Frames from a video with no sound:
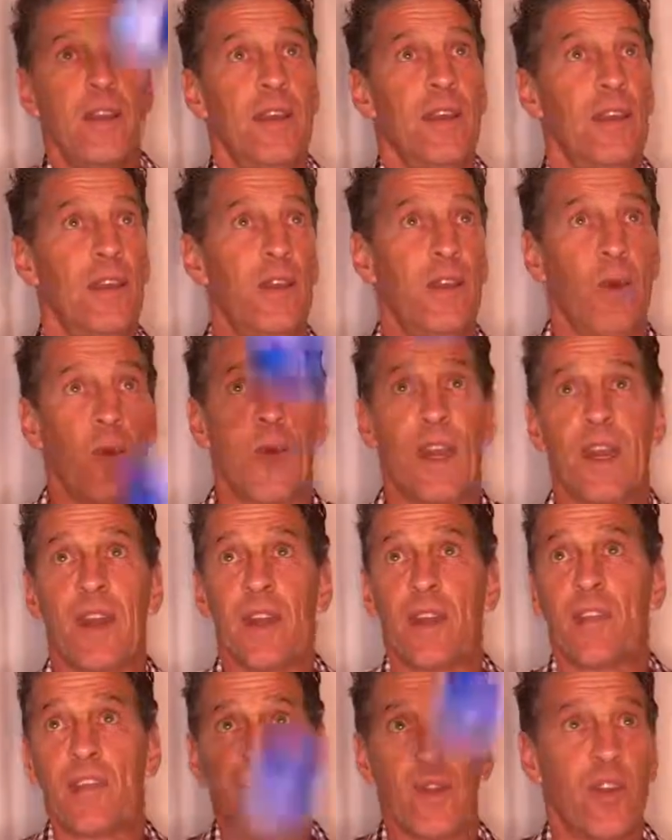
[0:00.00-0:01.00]
And you're
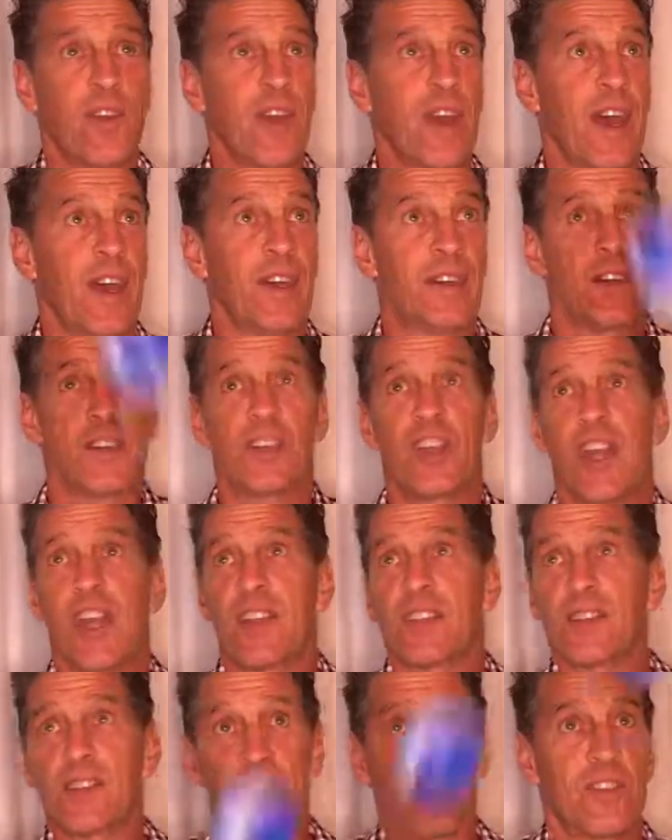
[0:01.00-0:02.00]
waiting for that
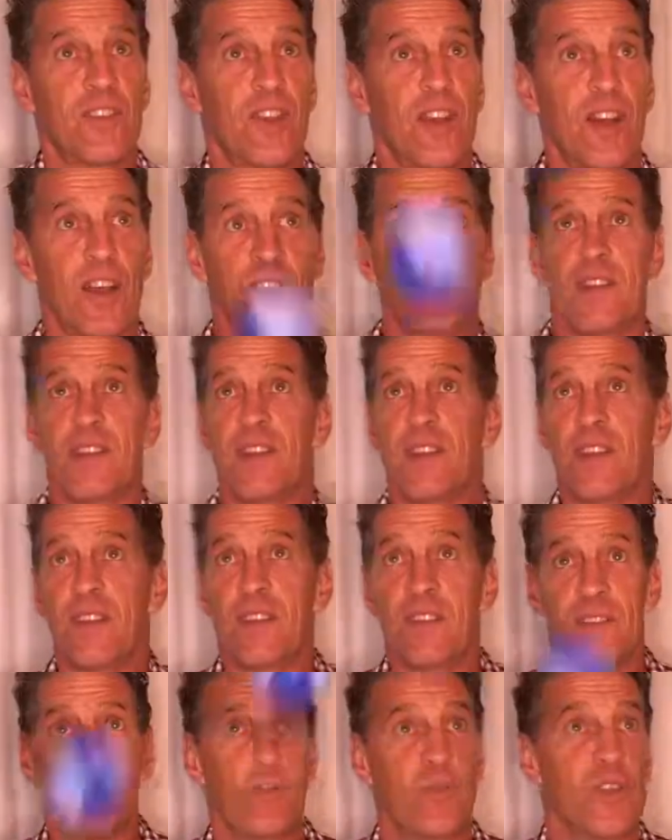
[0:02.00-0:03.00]
chance to toss it
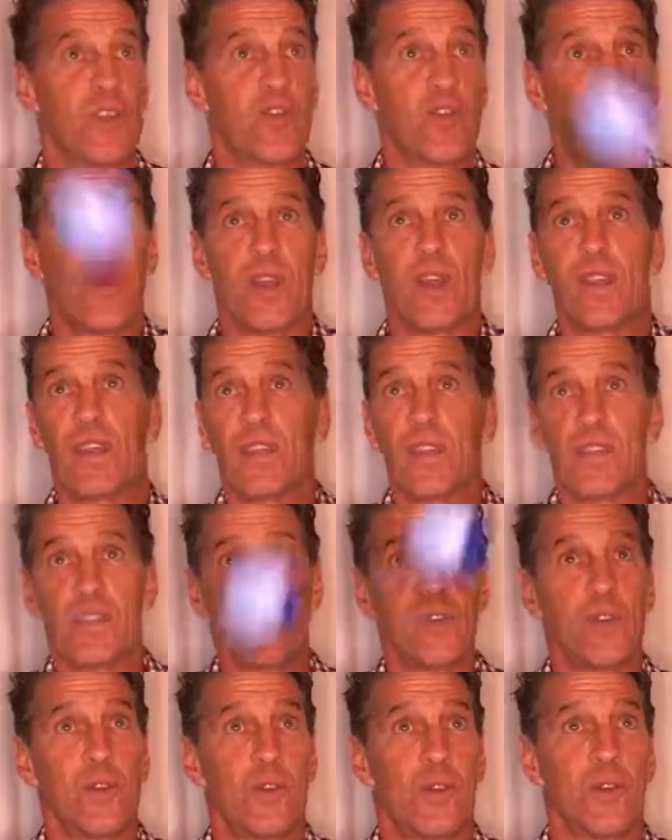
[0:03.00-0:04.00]
in between the
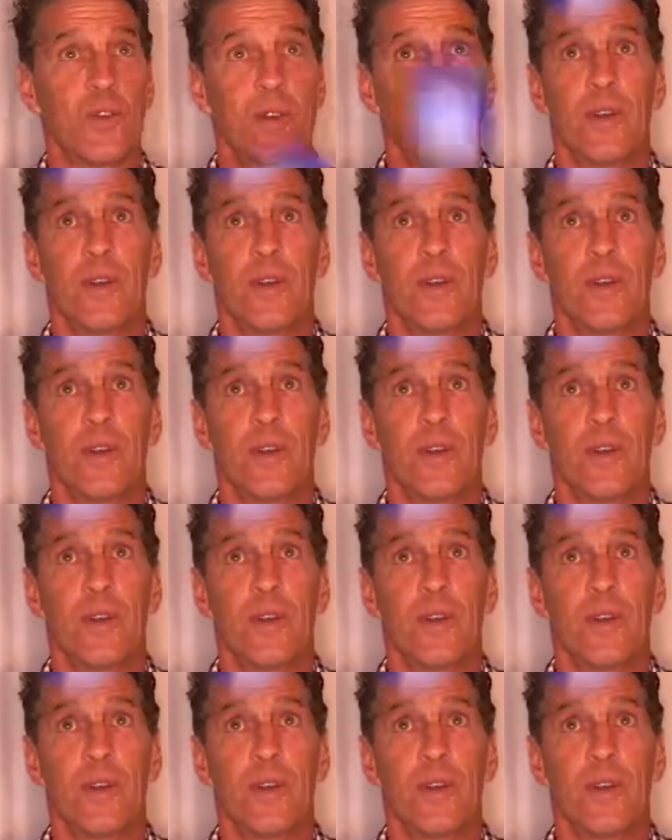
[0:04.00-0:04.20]
2.